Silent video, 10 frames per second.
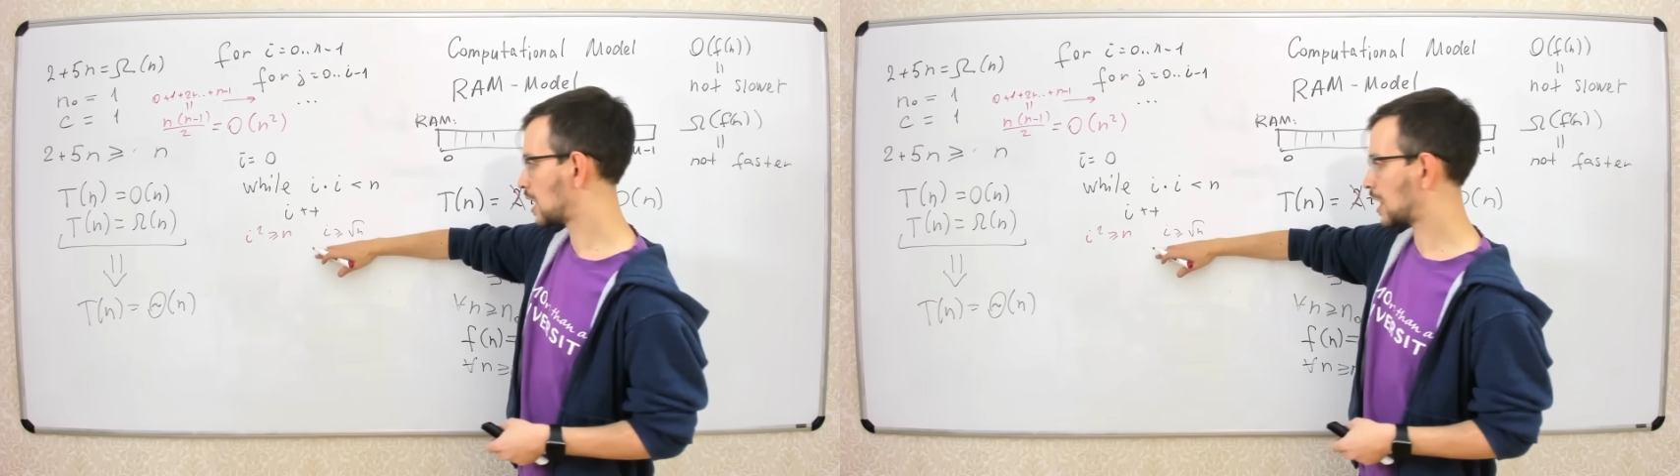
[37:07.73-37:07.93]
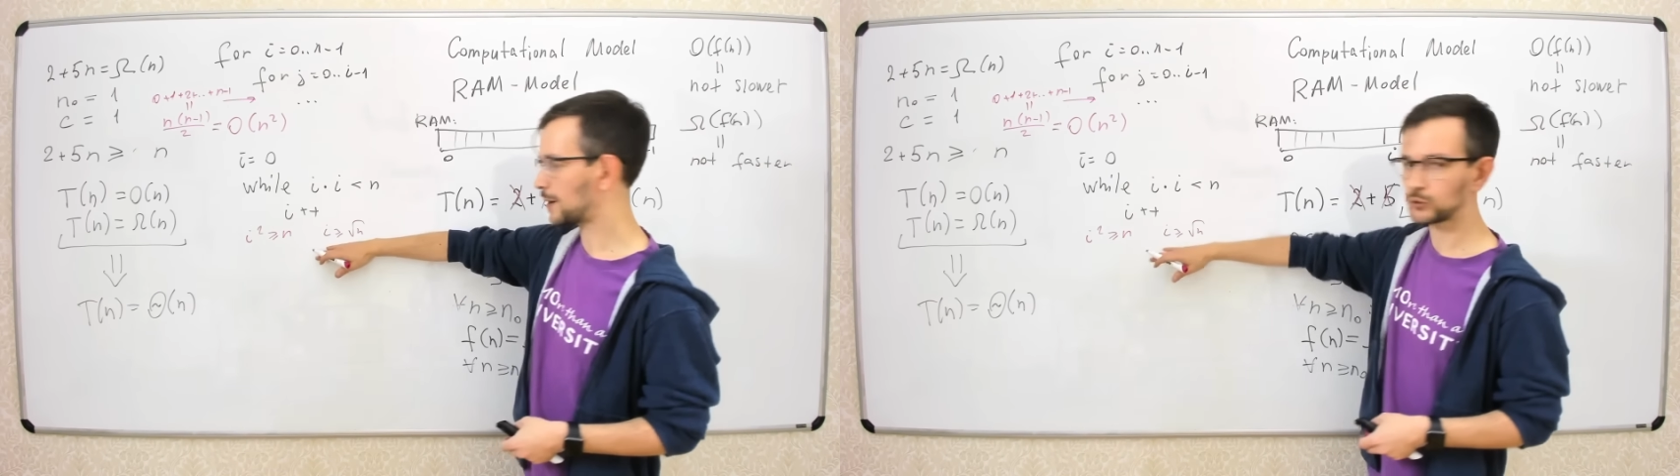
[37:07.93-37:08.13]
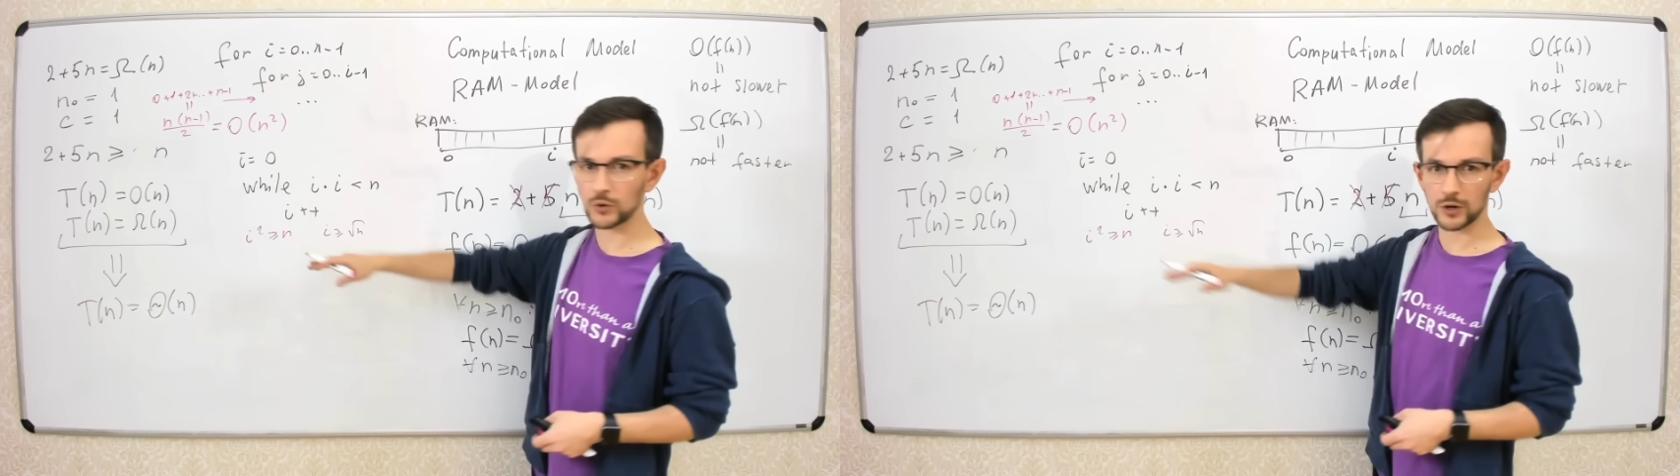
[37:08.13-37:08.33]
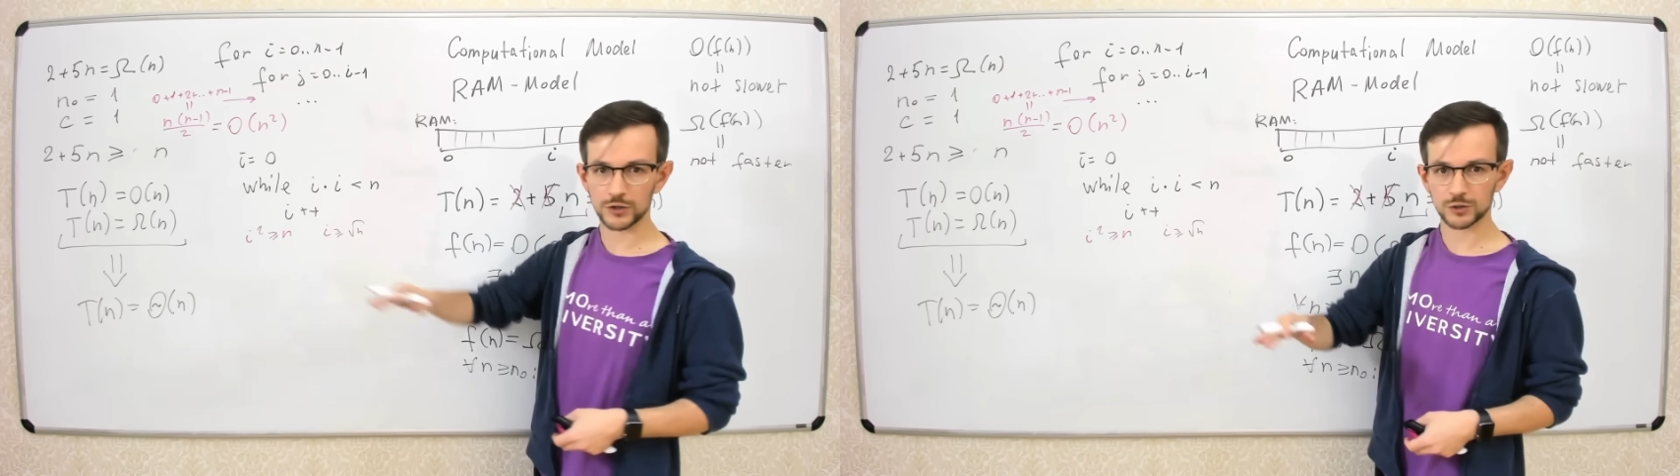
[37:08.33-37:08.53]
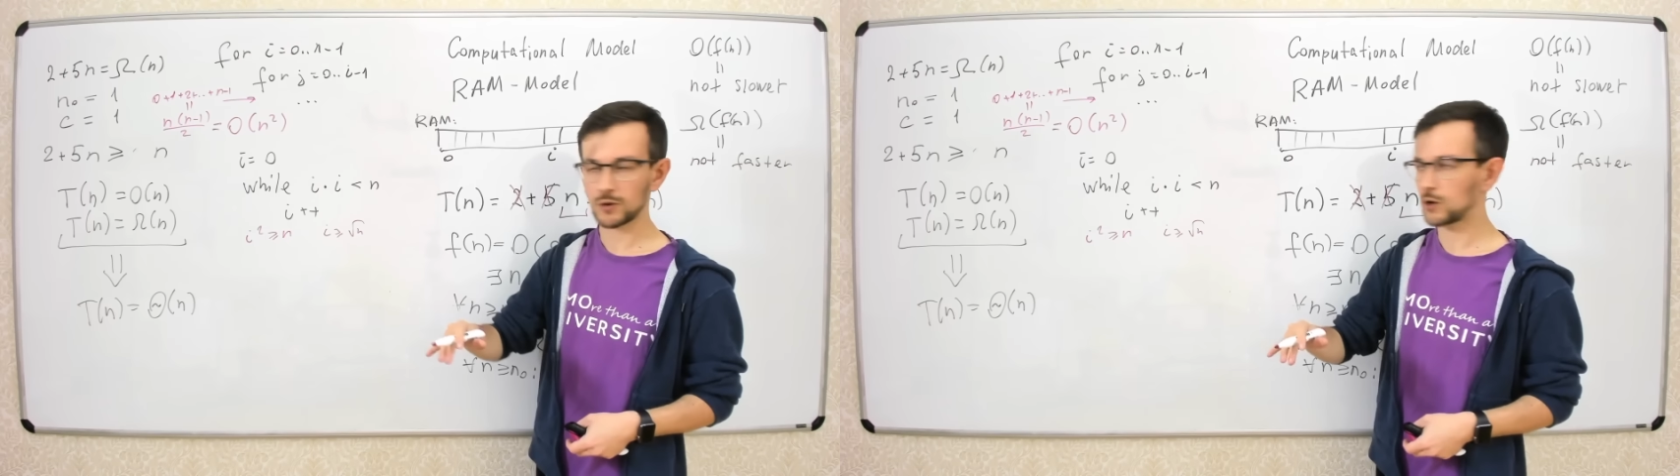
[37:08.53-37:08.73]
up to
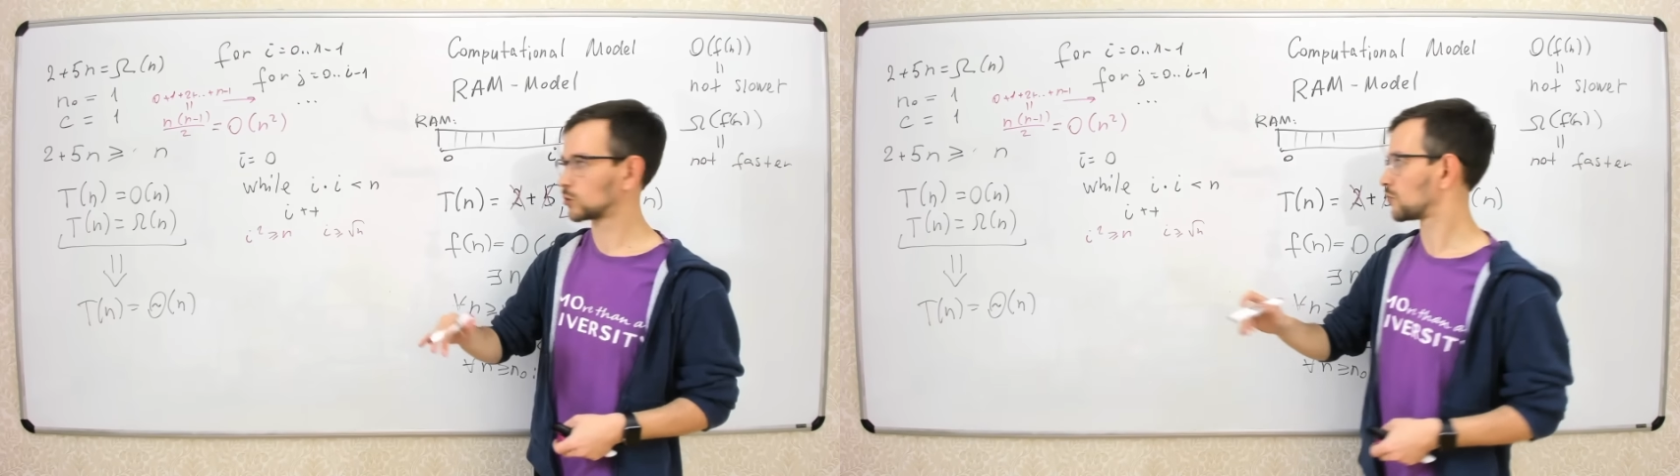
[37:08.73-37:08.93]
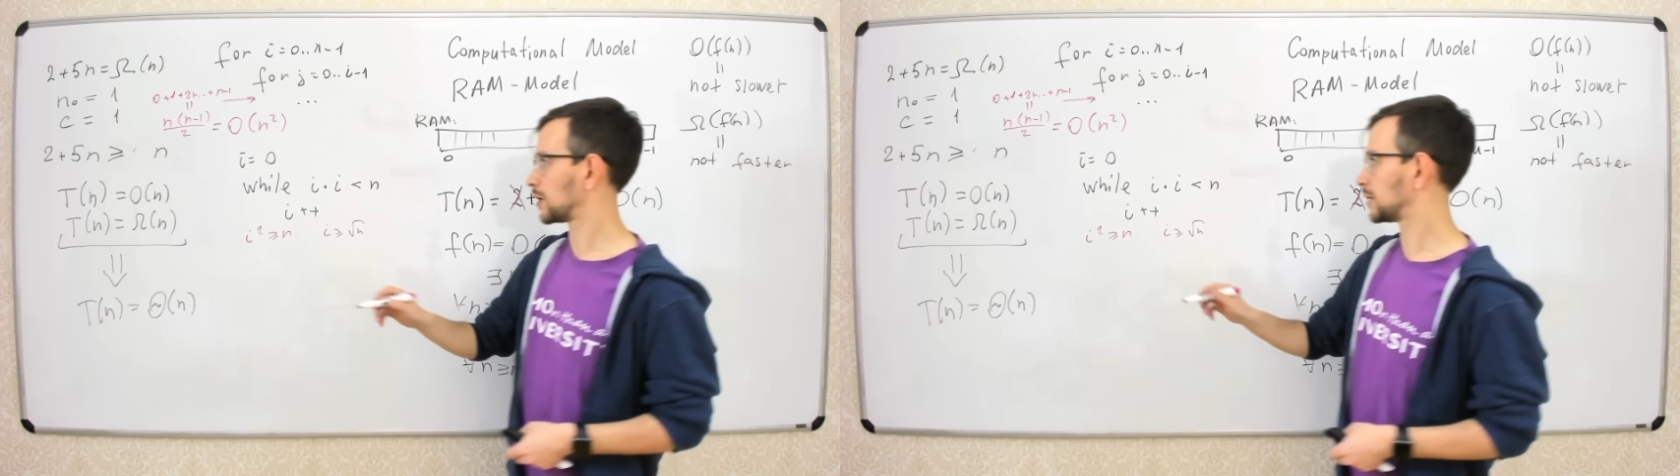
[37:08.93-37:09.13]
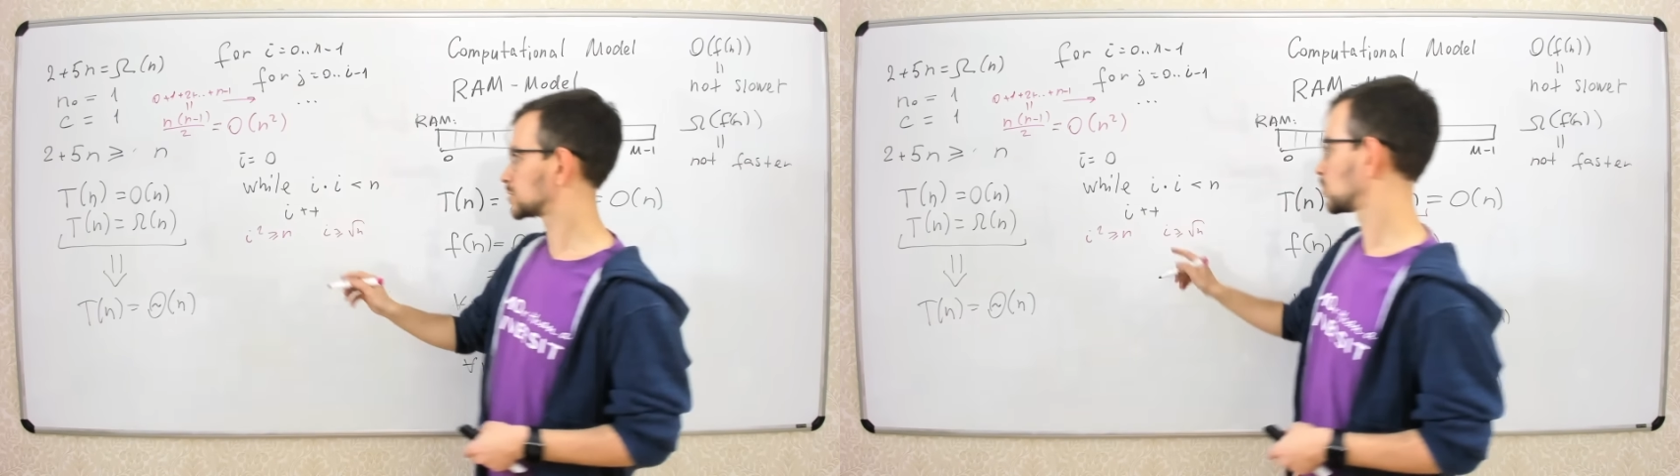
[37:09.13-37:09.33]
square root of n.